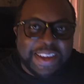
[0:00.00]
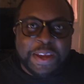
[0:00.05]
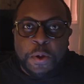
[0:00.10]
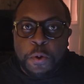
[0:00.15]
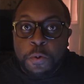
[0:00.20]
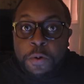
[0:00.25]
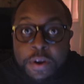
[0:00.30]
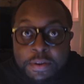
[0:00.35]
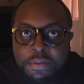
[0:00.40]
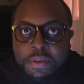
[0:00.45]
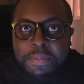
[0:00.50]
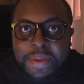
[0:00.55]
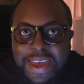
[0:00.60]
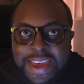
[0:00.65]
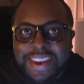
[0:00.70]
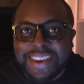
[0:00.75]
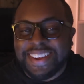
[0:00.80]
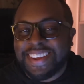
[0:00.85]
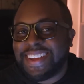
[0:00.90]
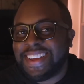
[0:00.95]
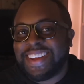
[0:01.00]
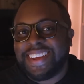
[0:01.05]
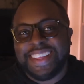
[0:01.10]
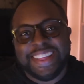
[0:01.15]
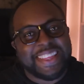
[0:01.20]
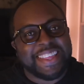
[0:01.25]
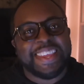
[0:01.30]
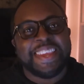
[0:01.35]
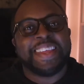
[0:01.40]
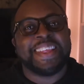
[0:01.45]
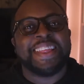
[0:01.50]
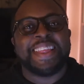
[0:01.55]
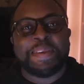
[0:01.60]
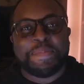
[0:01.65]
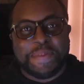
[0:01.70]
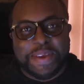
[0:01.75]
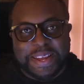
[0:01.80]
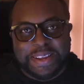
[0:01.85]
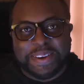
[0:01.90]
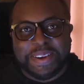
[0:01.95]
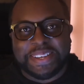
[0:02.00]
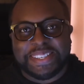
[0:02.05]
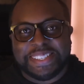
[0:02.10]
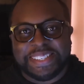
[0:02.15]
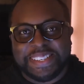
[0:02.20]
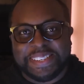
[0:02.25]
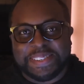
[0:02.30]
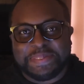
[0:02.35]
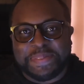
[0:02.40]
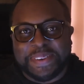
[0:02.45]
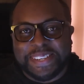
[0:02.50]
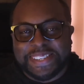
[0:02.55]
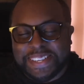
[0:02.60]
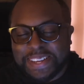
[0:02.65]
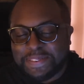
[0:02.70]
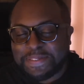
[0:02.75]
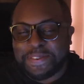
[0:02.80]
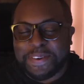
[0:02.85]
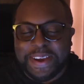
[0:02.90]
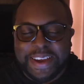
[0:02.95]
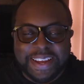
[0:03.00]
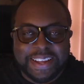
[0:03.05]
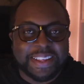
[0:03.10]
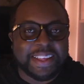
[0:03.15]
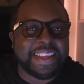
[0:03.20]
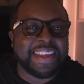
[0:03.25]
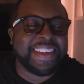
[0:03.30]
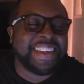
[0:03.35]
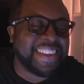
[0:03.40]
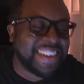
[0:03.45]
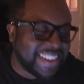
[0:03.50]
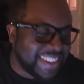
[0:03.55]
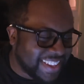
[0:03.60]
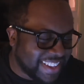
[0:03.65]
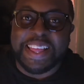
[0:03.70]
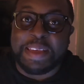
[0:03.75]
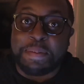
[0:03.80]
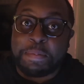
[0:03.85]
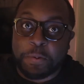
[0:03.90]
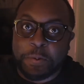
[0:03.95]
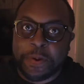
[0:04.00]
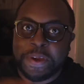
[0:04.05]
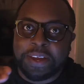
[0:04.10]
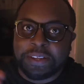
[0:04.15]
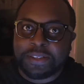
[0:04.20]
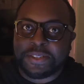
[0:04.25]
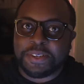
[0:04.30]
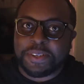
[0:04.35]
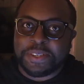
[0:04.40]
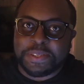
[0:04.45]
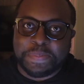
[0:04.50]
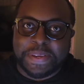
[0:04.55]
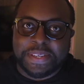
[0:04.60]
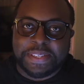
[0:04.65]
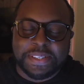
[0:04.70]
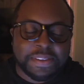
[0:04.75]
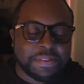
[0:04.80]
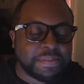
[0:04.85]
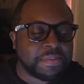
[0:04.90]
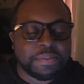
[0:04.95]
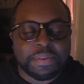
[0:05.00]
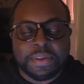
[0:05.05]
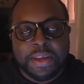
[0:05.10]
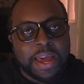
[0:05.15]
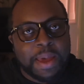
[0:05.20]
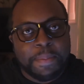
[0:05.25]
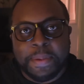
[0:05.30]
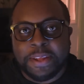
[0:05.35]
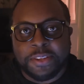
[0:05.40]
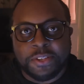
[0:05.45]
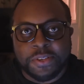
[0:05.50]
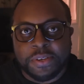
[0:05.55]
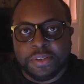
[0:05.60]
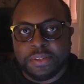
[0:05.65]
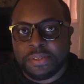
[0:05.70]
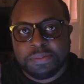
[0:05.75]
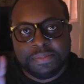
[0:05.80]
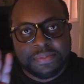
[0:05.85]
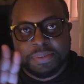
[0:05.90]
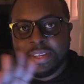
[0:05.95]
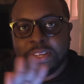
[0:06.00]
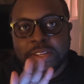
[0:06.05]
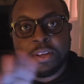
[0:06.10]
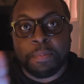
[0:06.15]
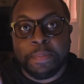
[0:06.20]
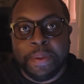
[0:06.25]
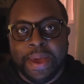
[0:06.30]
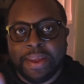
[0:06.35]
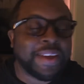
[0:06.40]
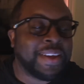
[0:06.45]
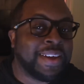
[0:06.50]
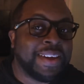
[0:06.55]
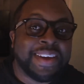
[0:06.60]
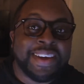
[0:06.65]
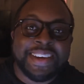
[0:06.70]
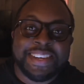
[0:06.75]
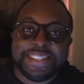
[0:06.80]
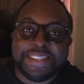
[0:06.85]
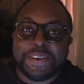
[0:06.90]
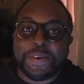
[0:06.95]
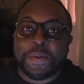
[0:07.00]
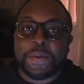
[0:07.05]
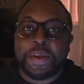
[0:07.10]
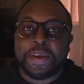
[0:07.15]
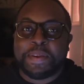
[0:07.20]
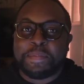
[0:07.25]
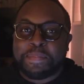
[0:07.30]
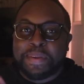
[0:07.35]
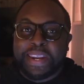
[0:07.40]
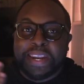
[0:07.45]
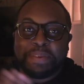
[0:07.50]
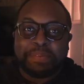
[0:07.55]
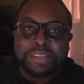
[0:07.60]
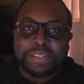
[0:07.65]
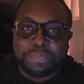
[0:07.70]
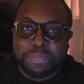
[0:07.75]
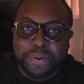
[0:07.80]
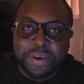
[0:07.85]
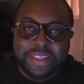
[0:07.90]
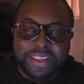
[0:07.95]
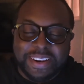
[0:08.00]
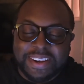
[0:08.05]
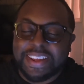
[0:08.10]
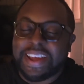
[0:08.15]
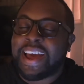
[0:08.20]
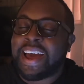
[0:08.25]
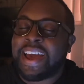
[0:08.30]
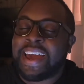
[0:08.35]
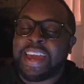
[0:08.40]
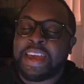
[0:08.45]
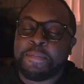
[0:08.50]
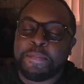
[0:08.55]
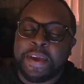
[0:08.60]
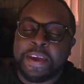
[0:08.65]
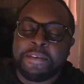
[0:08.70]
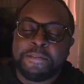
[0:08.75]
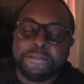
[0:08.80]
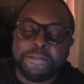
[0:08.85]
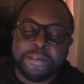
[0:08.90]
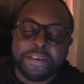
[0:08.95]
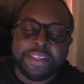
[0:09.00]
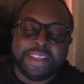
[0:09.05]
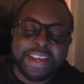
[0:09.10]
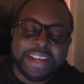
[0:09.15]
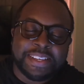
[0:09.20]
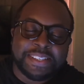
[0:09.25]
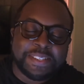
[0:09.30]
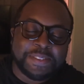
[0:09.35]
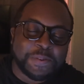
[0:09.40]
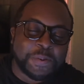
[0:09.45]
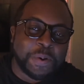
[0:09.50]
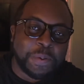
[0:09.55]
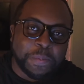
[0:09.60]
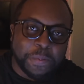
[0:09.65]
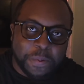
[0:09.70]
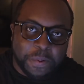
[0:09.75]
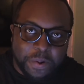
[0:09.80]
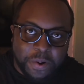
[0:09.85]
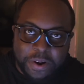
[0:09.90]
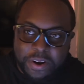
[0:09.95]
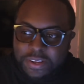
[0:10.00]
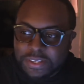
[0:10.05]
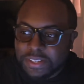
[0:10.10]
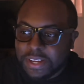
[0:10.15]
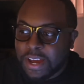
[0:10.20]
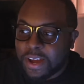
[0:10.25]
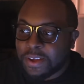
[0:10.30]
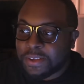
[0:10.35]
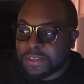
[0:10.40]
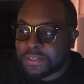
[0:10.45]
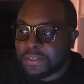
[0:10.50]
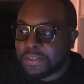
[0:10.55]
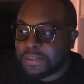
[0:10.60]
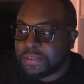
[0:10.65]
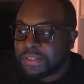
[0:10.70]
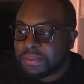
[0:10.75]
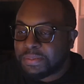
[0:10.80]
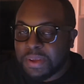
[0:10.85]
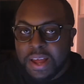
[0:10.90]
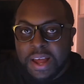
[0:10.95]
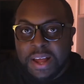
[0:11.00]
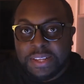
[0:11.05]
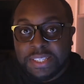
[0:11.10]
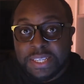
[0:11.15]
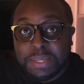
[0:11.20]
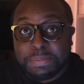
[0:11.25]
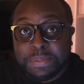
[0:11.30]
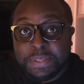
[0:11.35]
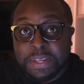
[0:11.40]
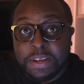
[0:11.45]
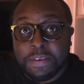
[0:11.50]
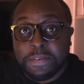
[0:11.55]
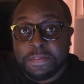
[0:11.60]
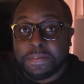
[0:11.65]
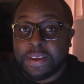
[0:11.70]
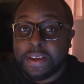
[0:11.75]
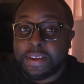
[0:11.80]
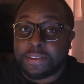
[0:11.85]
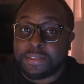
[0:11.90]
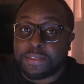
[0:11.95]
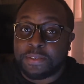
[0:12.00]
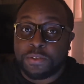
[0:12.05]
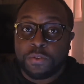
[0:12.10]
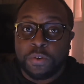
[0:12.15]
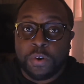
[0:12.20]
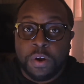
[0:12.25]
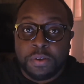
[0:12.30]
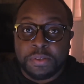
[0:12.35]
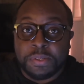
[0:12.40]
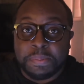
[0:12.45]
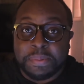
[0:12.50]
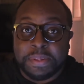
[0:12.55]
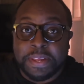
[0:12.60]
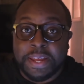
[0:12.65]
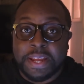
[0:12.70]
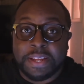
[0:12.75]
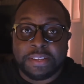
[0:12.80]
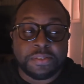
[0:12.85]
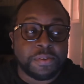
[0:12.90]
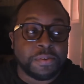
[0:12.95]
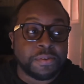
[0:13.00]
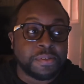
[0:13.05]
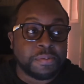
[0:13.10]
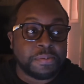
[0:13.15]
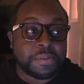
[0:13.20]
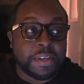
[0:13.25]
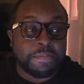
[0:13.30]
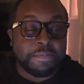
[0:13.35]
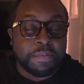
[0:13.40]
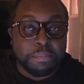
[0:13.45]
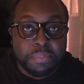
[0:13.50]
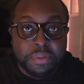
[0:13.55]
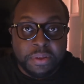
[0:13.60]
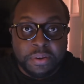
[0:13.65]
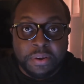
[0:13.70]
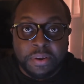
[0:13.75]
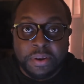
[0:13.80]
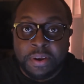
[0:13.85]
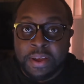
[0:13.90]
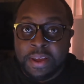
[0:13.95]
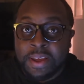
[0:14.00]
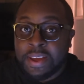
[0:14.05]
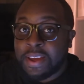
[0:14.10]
Where have you been? Let me introduce myself, right? Let me reintroduce myself. I make jokes. They're bad. So, my name is Breland. I am a freelance storyboard artist. I also do some concept stuff. I also draw some things, do some stuff in Blender.